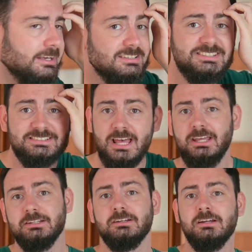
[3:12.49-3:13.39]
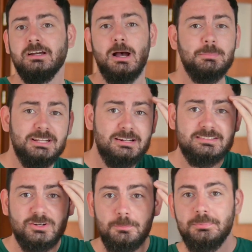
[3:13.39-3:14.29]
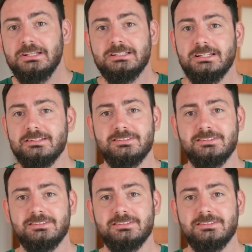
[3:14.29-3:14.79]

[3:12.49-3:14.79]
insane. I mean, that is completely